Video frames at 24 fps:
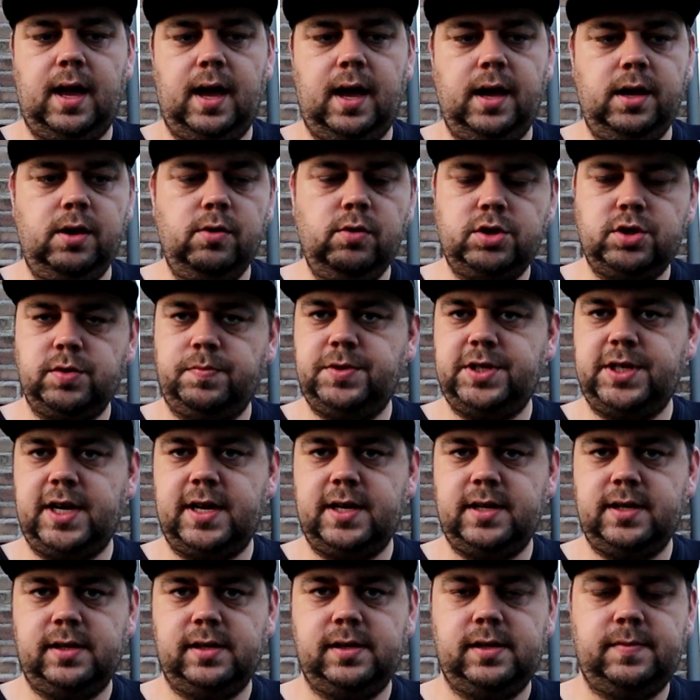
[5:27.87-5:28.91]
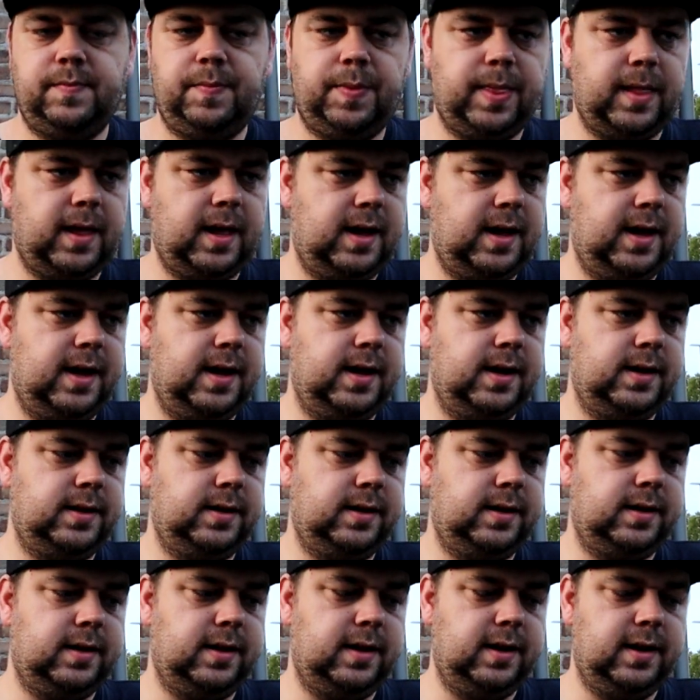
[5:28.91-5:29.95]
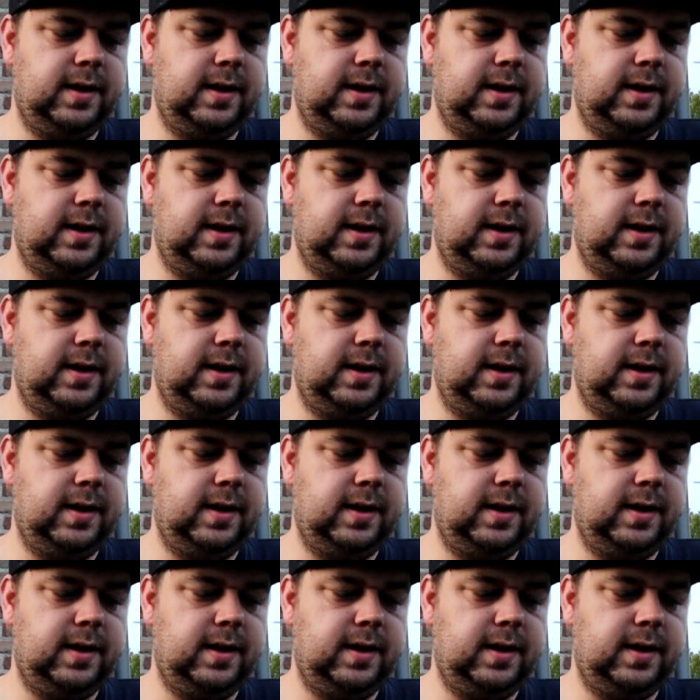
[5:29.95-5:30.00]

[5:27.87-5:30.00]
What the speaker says: YouTube channel, and